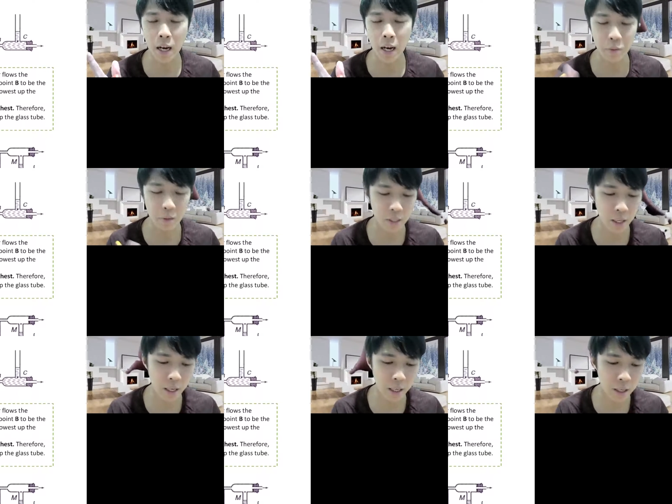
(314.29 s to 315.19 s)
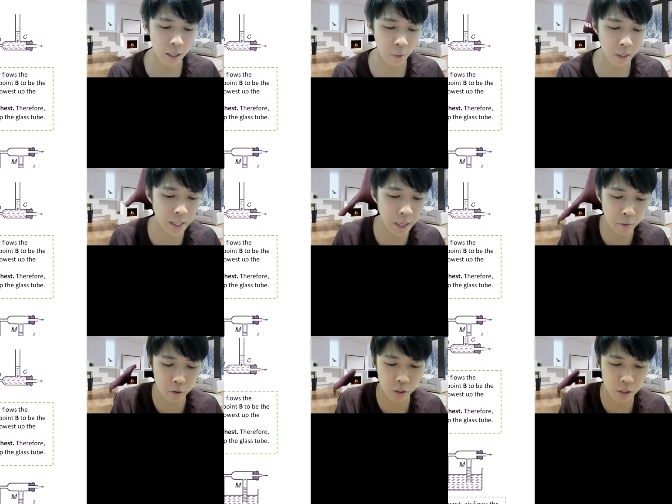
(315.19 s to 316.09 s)
I would say one type,
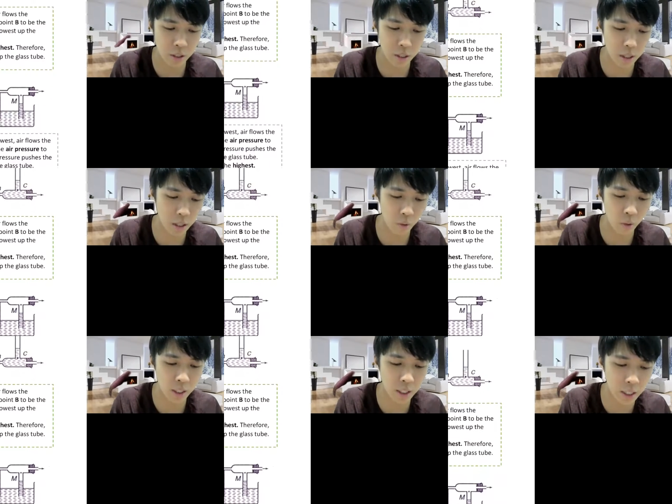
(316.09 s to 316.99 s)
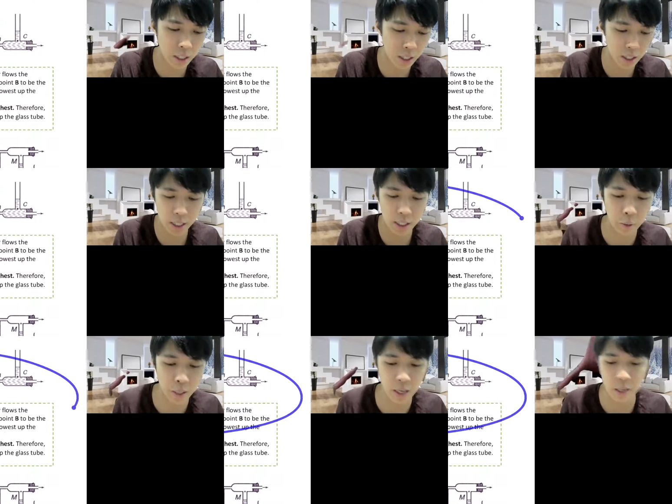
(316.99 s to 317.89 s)
which is the water liquid,